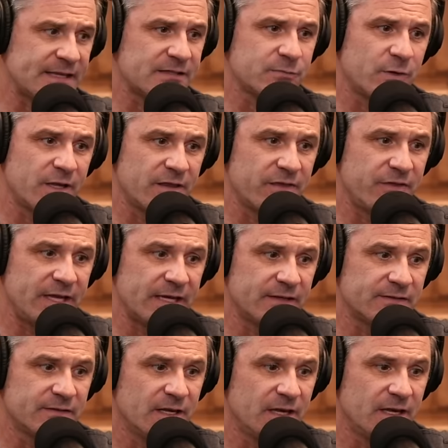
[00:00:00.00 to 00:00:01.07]
that's one of the
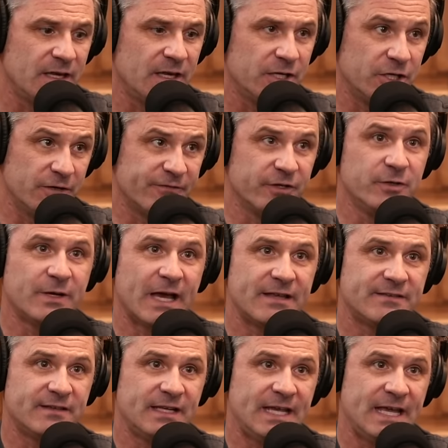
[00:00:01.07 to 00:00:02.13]
things, you know, for you
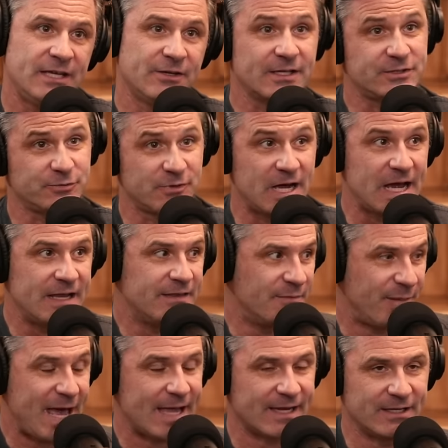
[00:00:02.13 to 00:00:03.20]
guys today, you got to ride
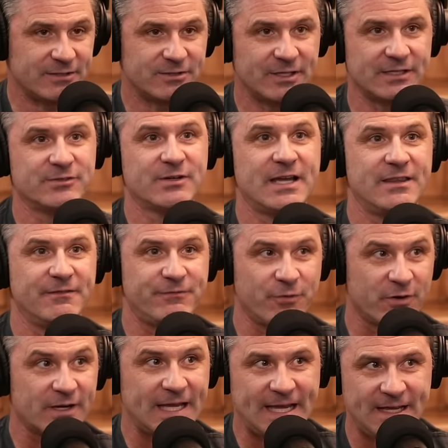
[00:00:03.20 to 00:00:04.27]
the package, you got to ride the
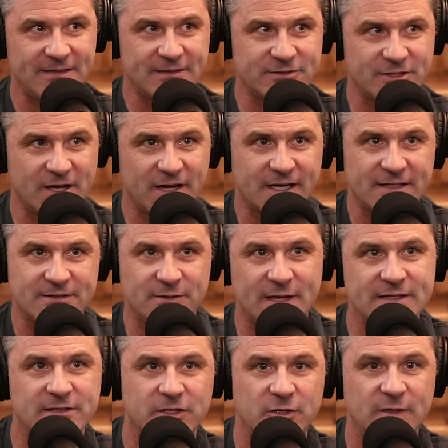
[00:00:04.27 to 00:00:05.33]
fork and the shock. And so
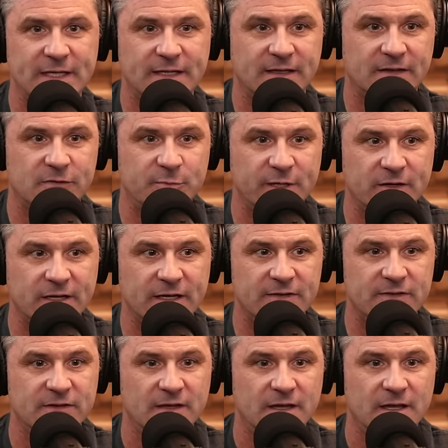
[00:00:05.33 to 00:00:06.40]
that's a unique
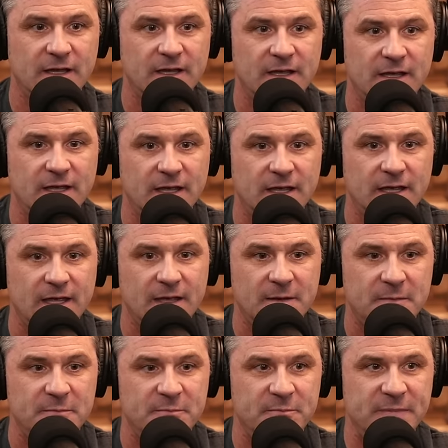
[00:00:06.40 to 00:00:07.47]
experience
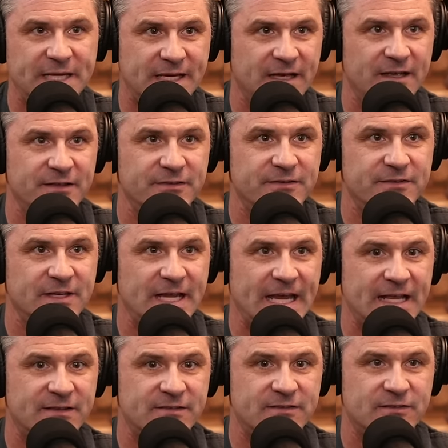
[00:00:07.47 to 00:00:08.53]
because
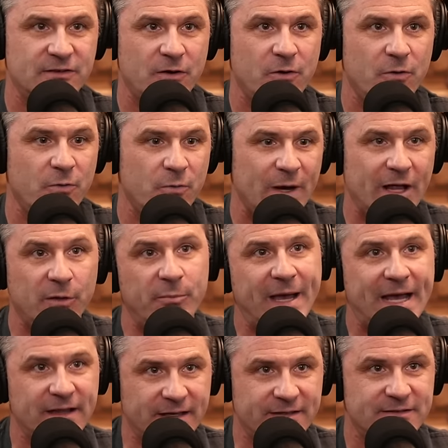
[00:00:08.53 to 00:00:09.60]
it's so well
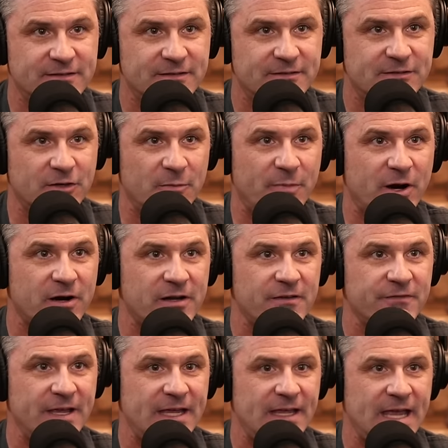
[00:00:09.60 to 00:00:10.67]
balanced. So part
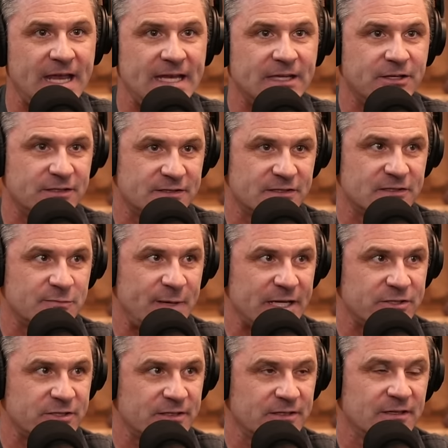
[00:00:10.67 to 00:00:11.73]
of any good
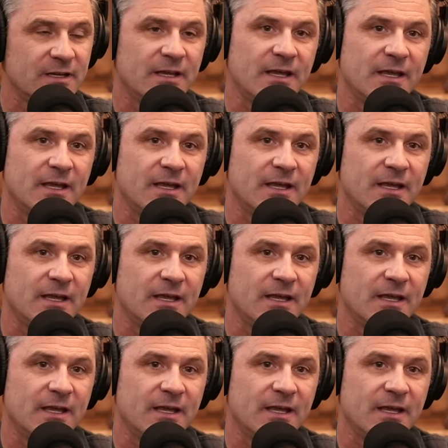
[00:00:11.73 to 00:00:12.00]
suspension,